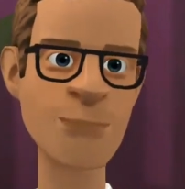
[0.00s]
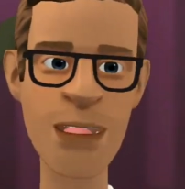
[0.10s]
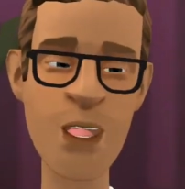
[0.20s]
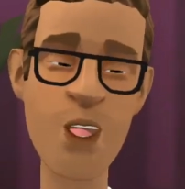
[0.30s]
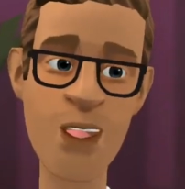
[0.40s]
The
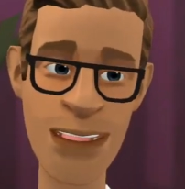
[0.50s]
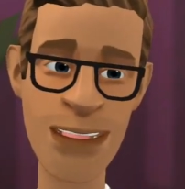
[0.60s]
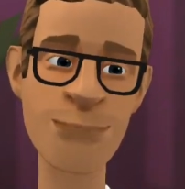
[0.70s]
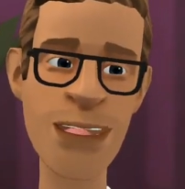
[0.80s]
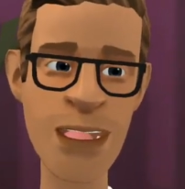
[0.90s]

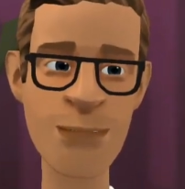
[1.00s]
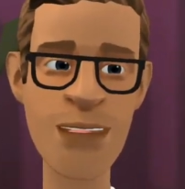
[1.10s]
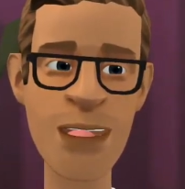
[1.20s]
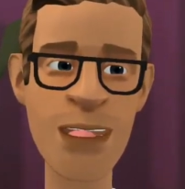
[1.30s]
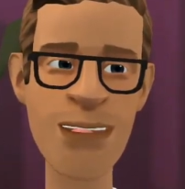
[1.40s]
contract became
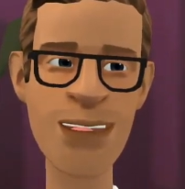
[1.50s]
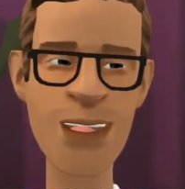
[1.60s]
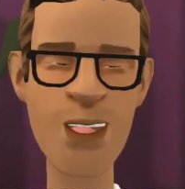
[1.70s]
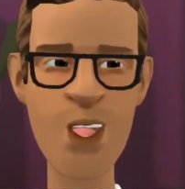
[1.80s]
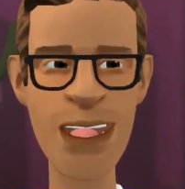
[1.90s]
void after
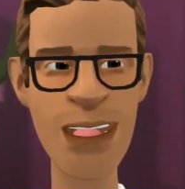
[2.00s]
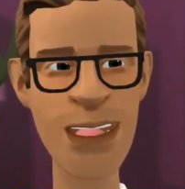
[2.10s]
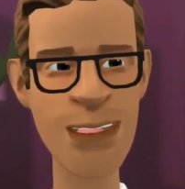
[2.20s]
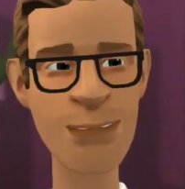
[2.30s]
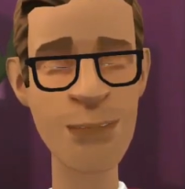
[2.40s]
2
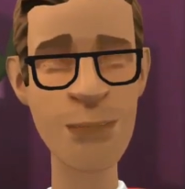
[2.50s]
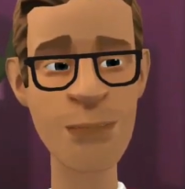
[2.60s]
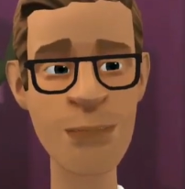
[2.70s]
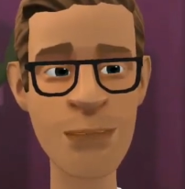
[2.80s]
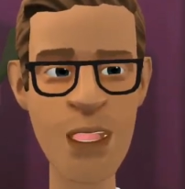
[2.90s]
weeks.
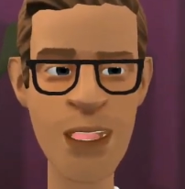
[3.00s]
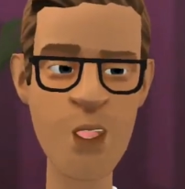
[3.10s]
I was